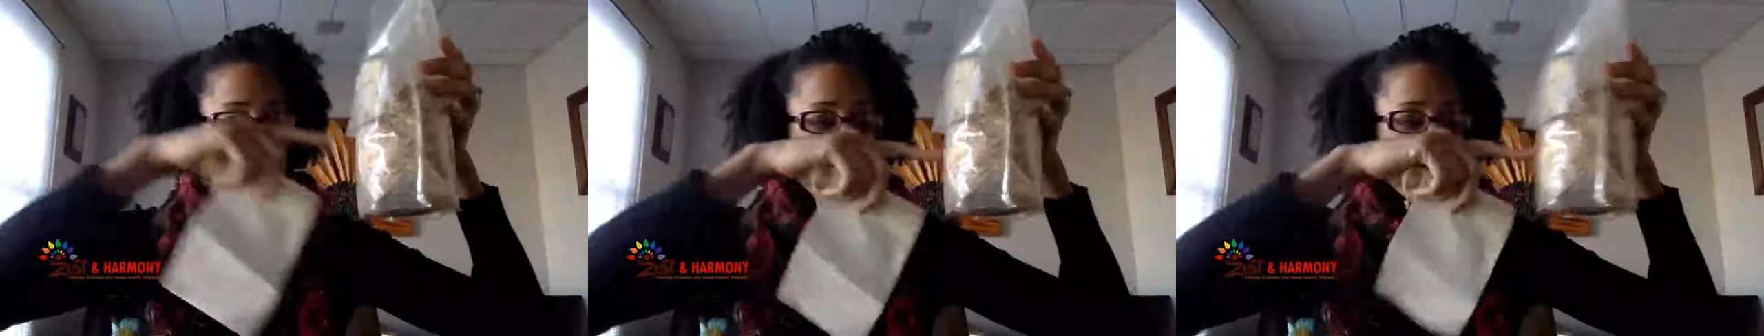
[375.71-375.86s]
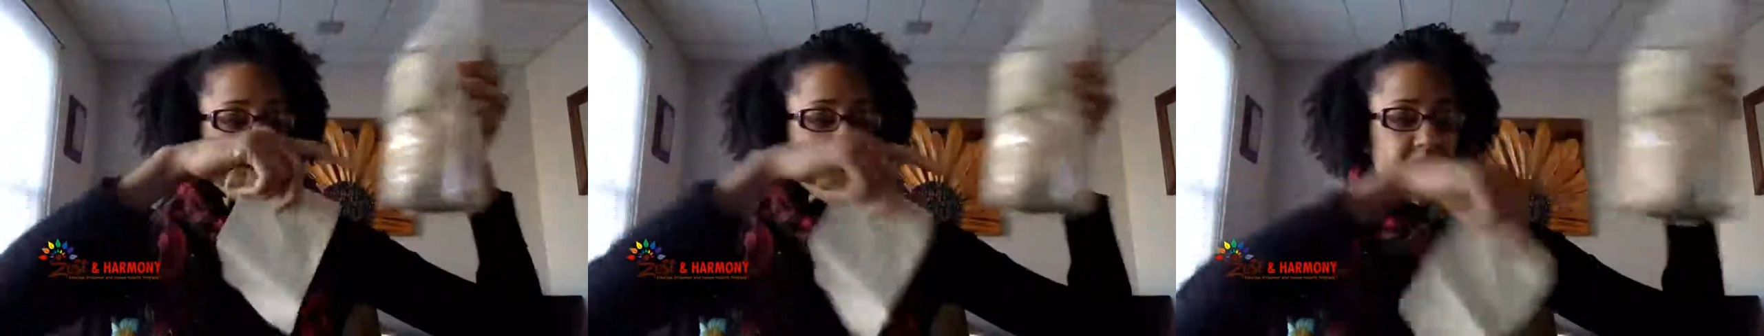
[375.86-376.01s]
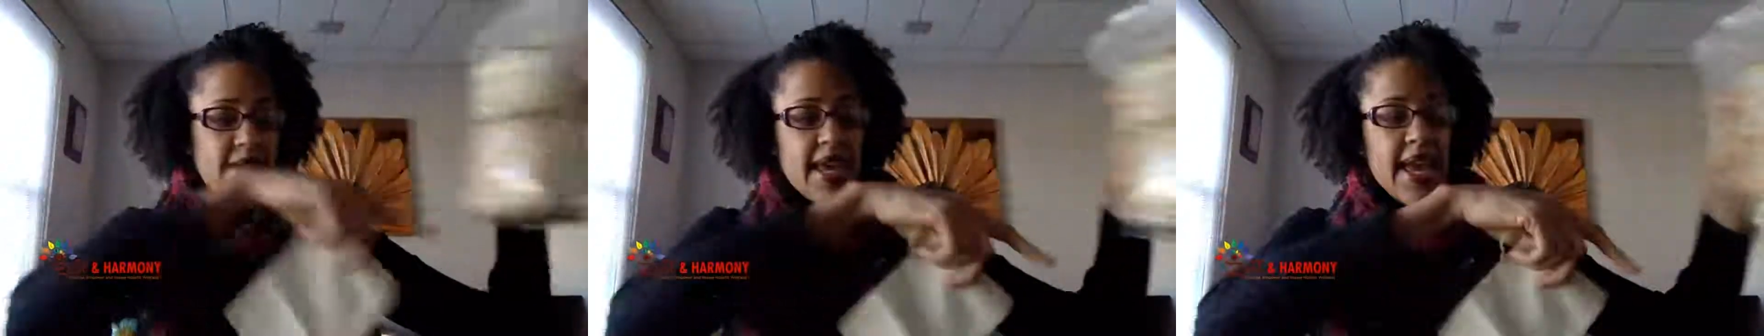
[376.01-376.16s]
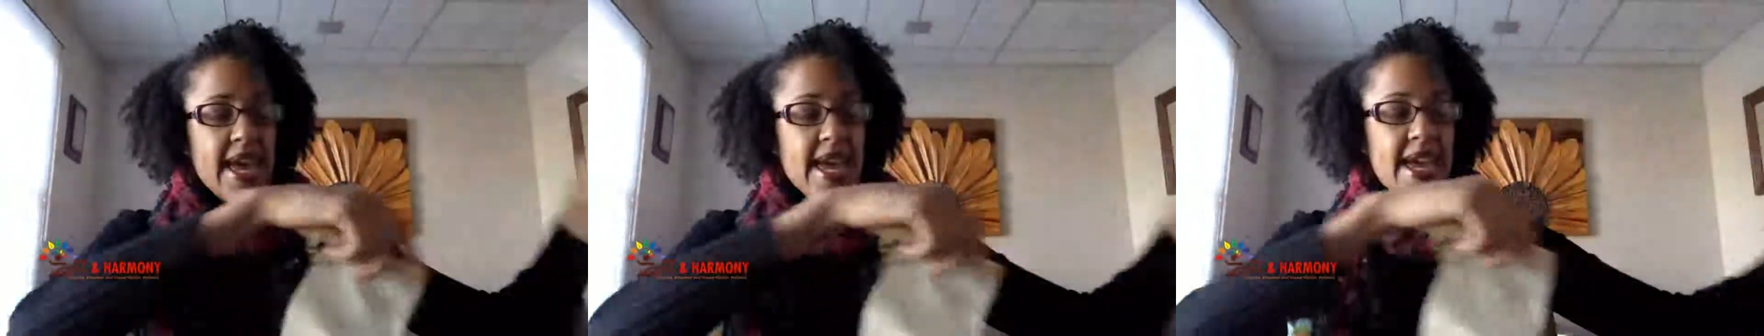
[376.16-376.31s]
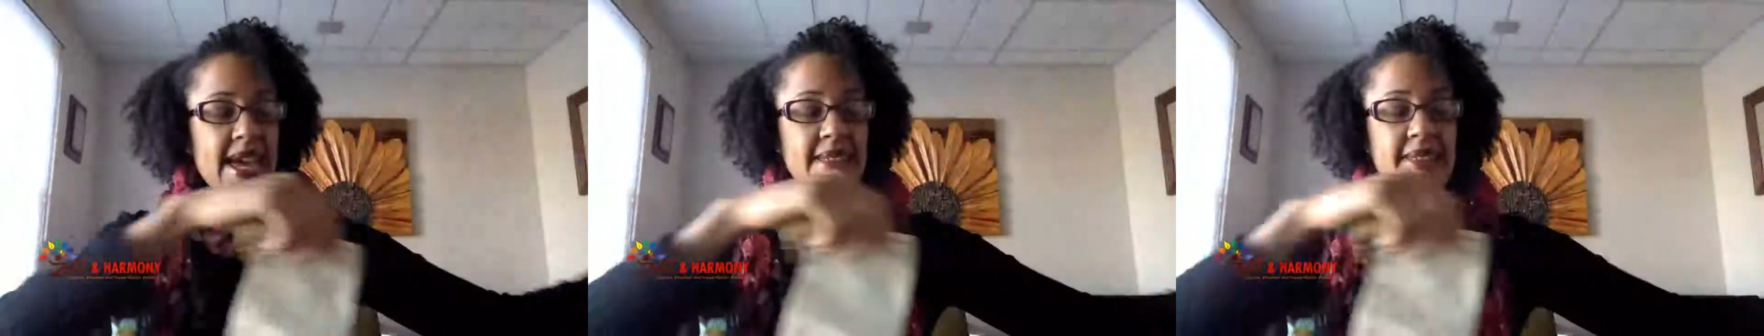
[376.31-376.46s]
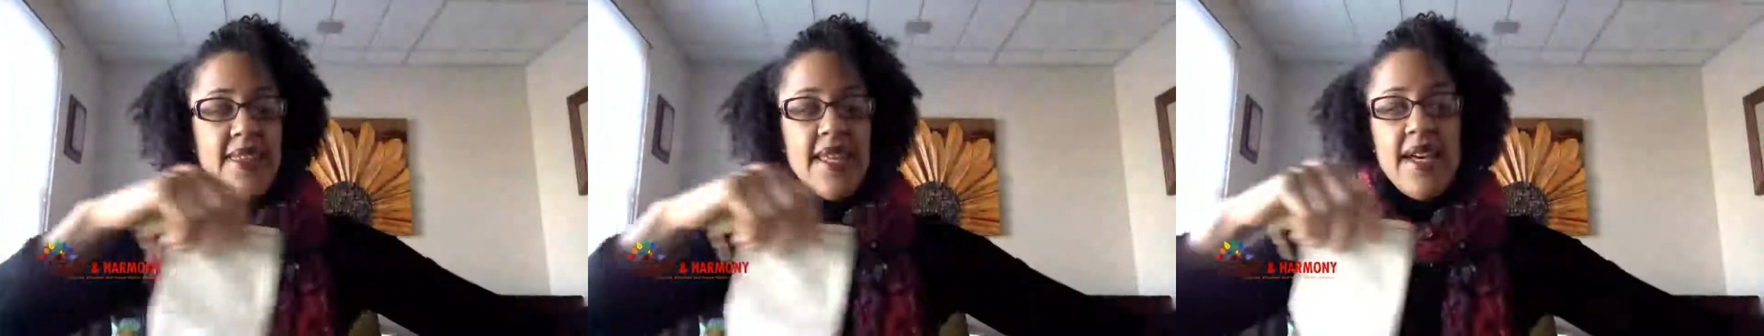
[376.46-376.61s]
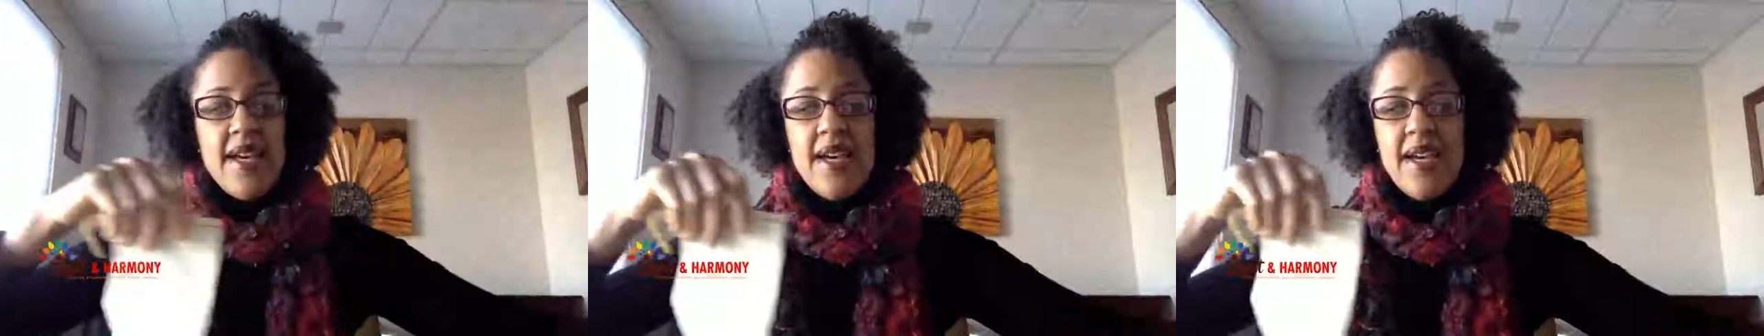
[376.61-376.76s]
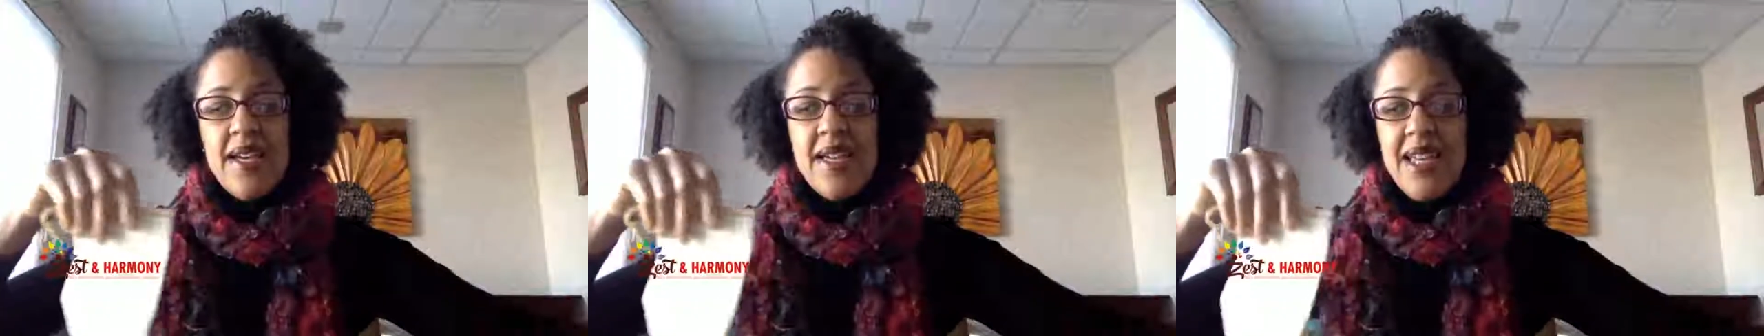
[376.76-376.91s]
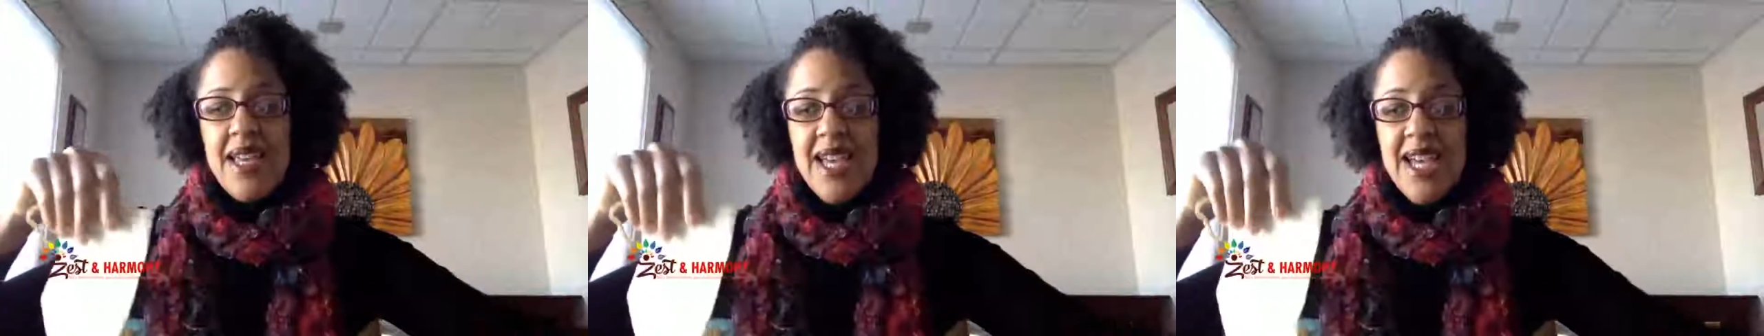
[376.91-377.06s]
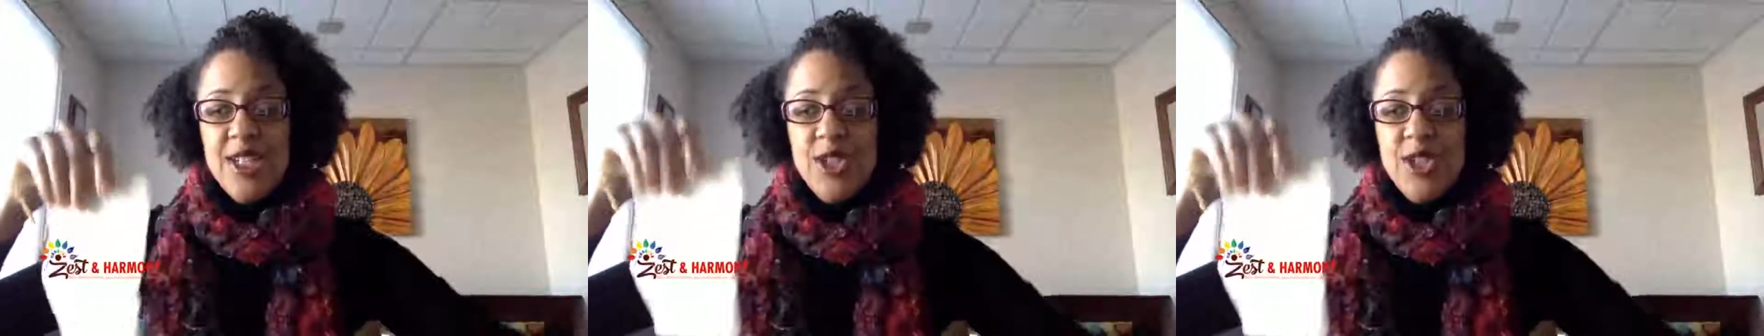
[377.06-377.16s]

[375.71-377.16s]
this and the